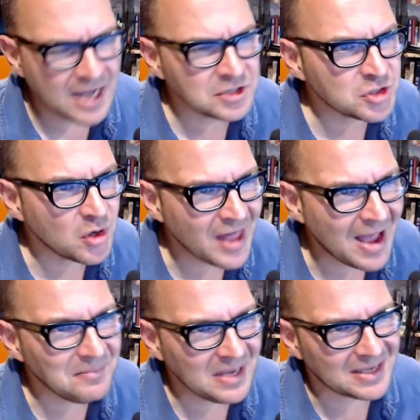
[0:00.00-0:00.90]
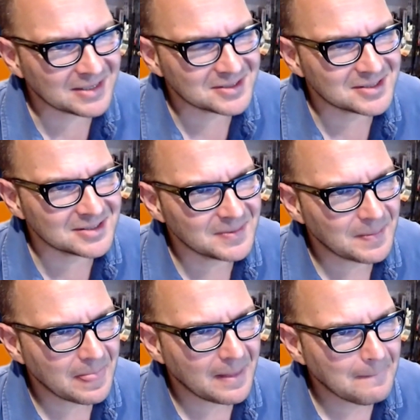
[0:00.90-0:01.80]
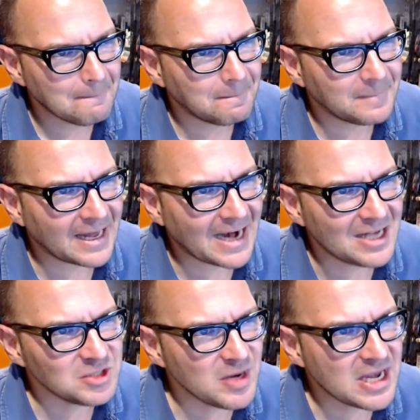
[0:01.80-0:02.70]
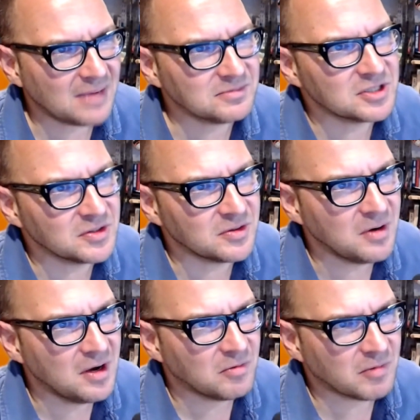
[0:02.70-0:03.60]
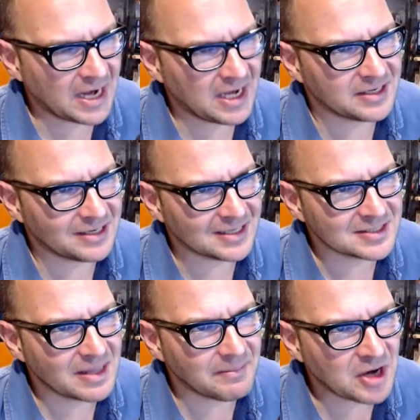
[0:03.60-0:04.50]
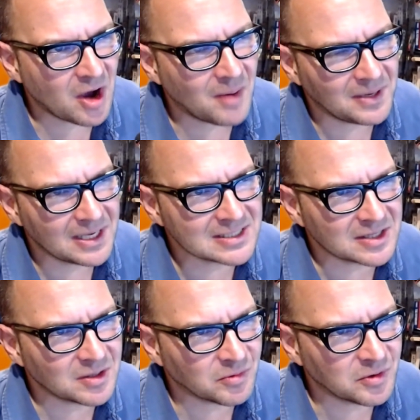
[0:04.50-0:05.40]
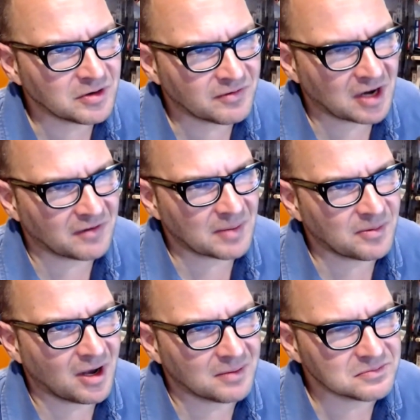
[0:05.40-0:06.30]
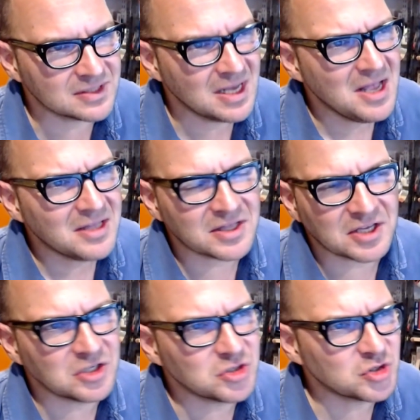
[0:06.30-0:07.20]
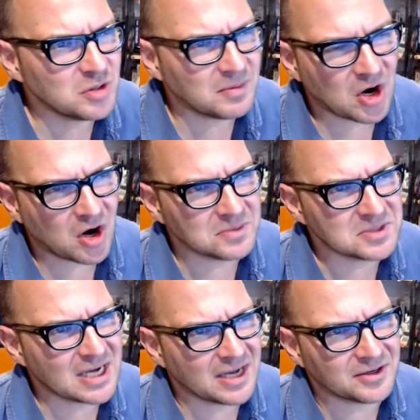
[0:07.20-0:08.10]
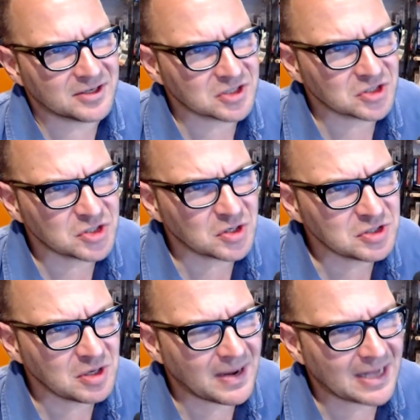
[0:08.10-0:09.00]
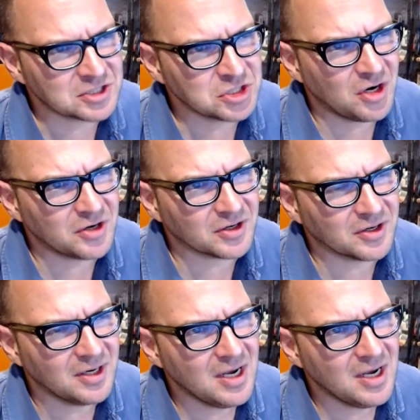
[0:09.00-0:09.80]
And so that means that as we come to recognize that monopoly is at the root of all of our problems, that the consumer harm standard is a sociopath's charter,